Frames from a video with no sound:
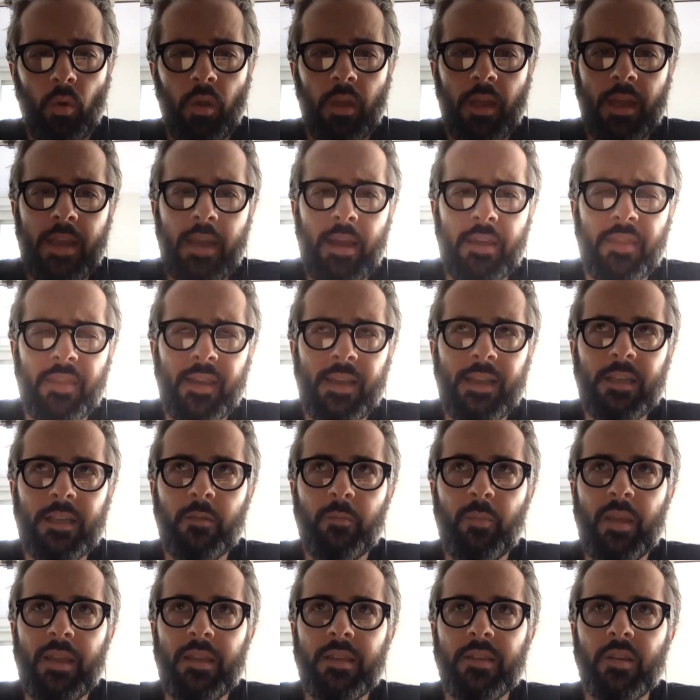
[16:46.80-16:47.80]
I think it
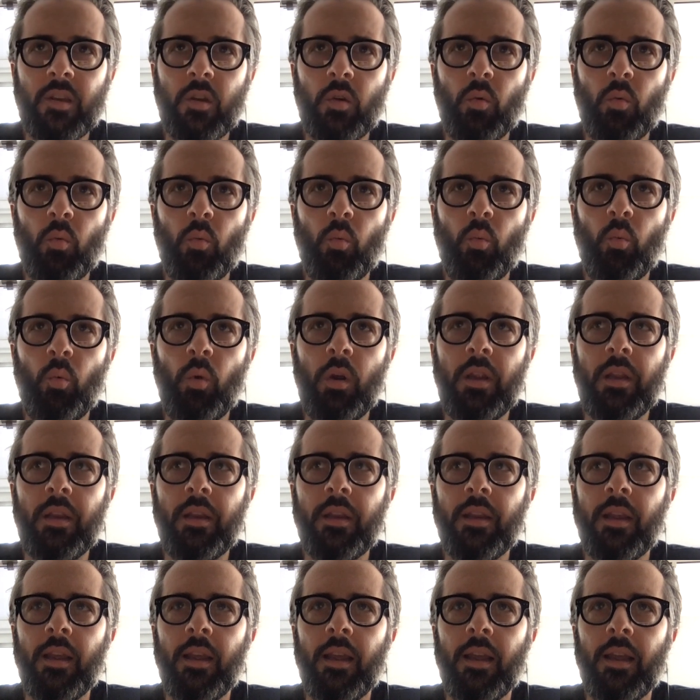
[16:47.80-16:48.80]
depends on
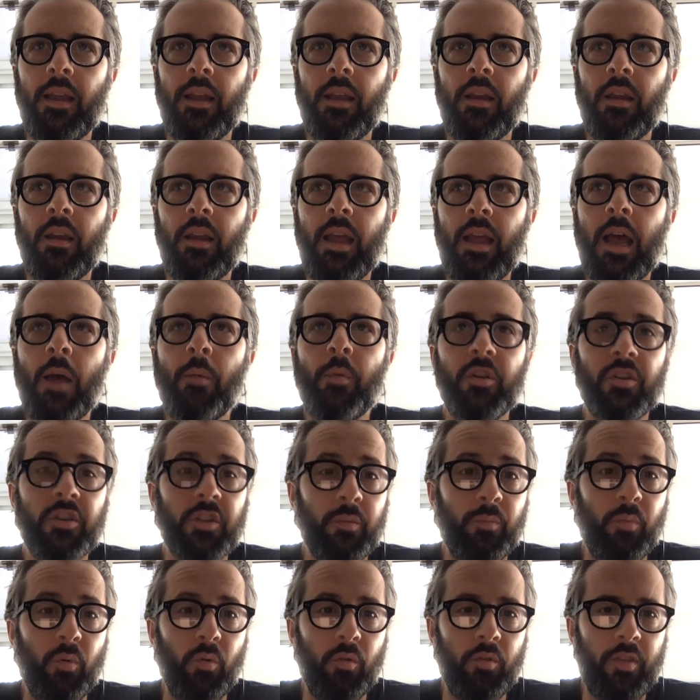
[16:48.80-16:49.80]
how much
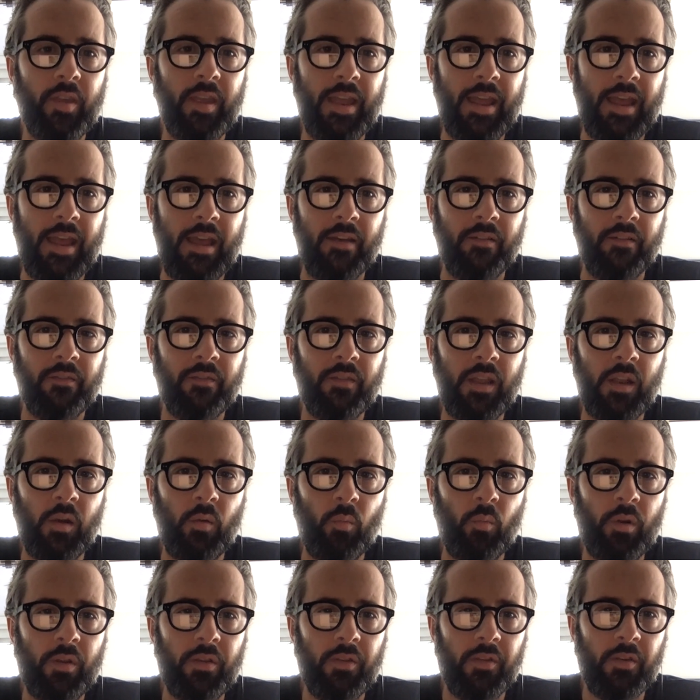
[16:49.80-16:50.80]
support they have and
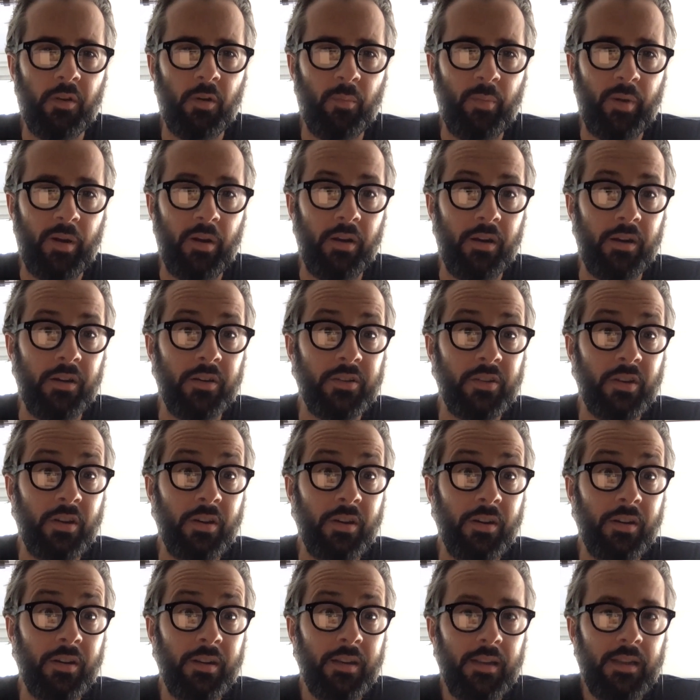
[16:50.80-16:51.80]
what their barriers
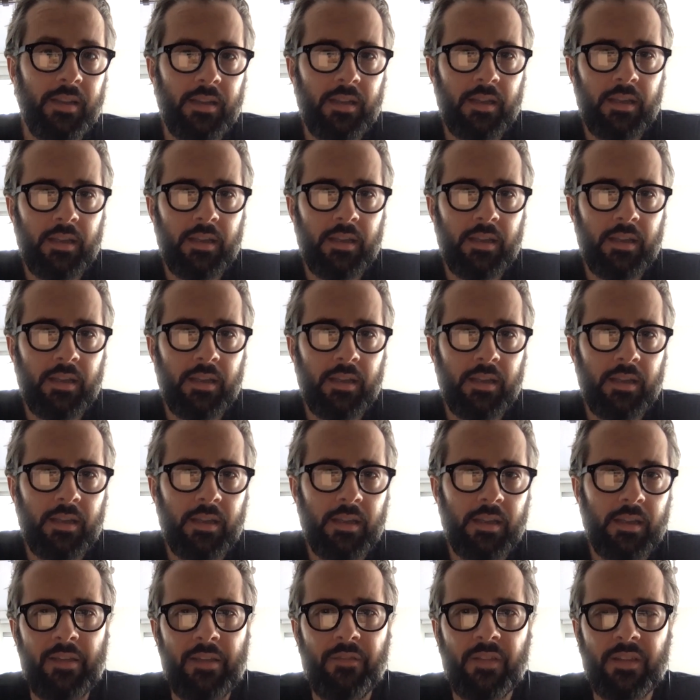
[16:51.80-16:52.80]
are.
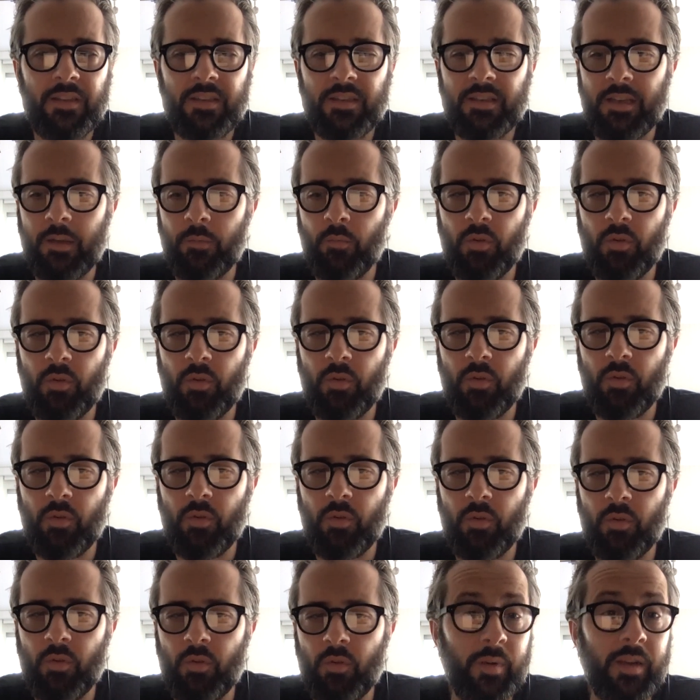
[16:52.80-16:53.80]
If it's someone that's
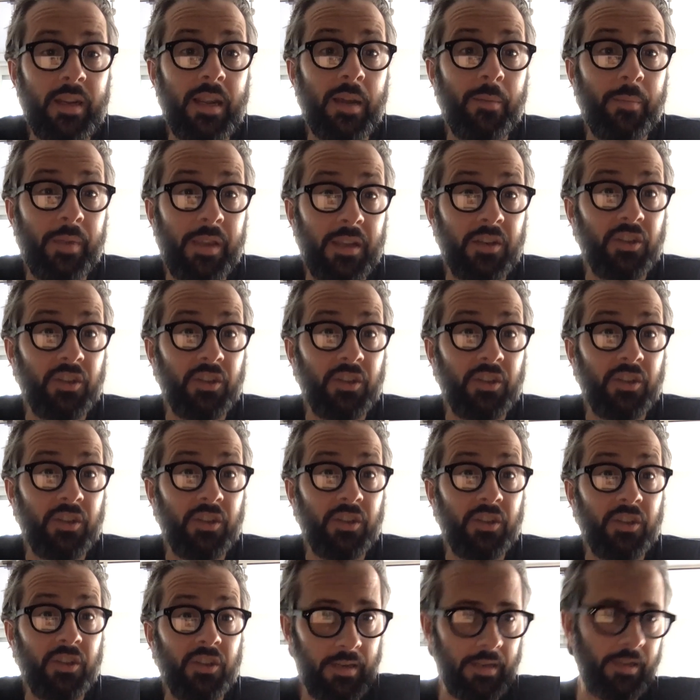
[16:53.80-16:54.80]
just becoming a
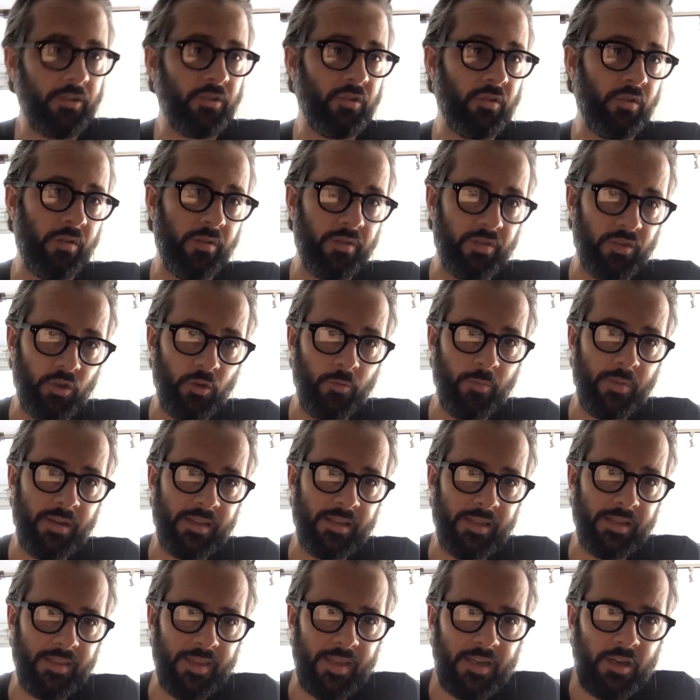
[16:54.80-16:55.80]
champion, like, so assuming
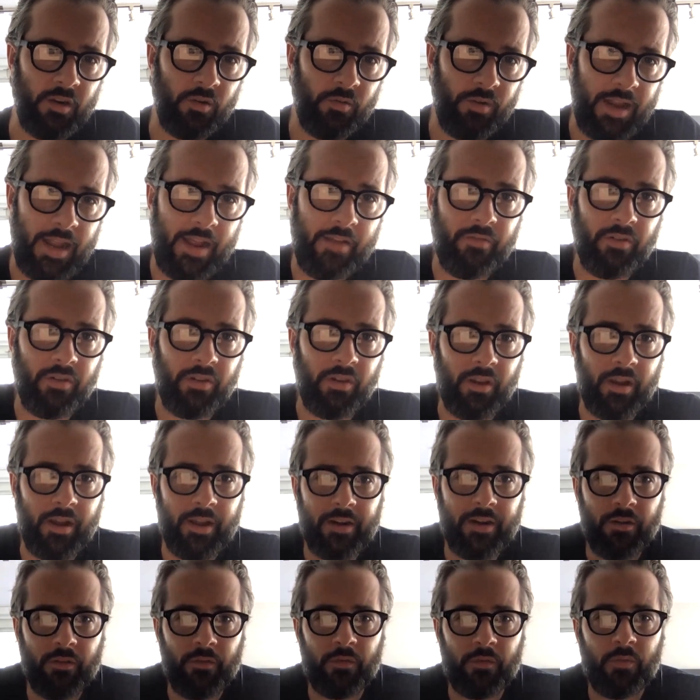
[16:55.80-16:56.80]
that they don't have a lot
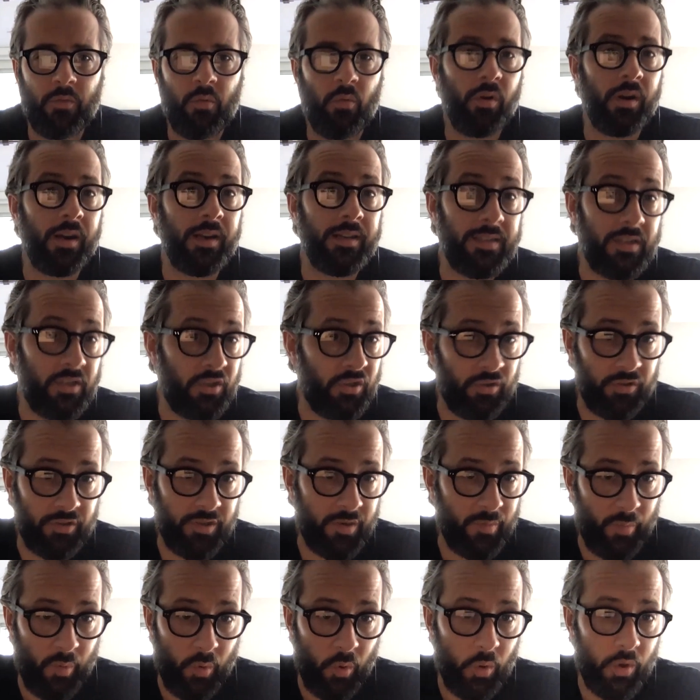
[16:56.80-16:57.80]
of organizational
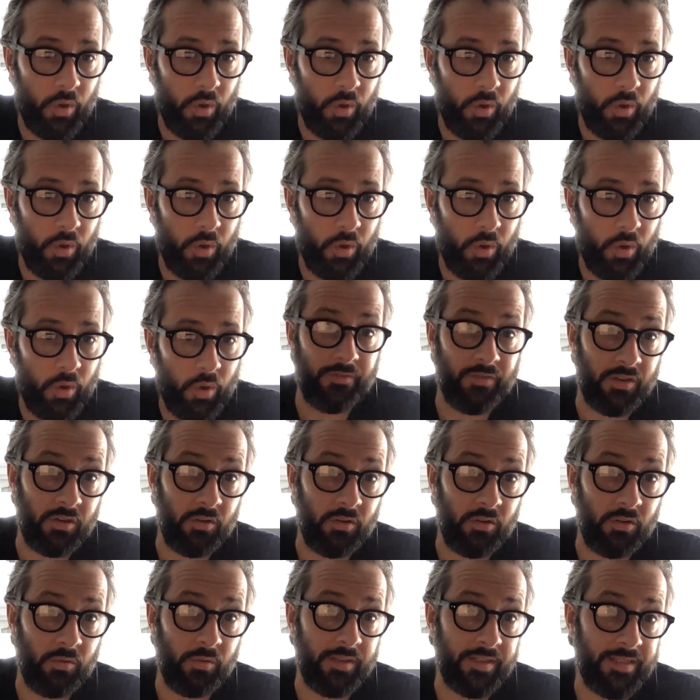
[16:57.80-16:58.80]
support yet, they have to
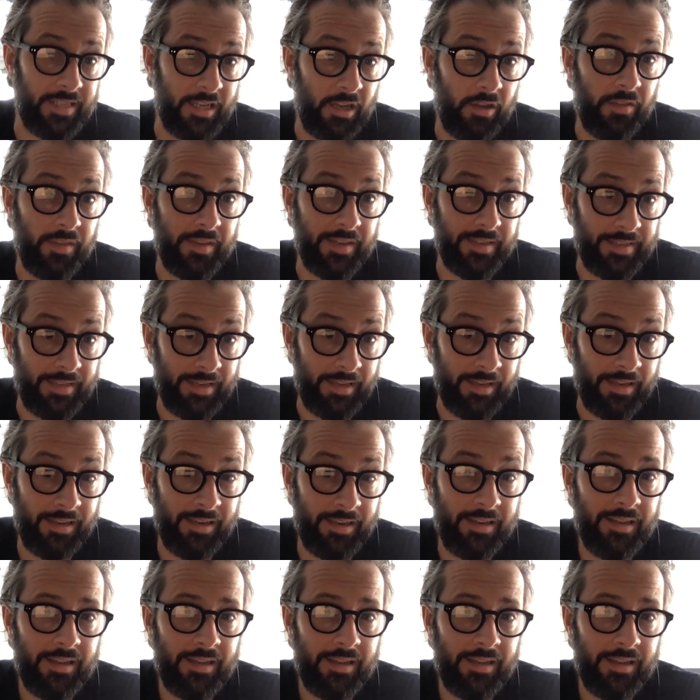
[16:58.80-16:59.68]
go and sell this in.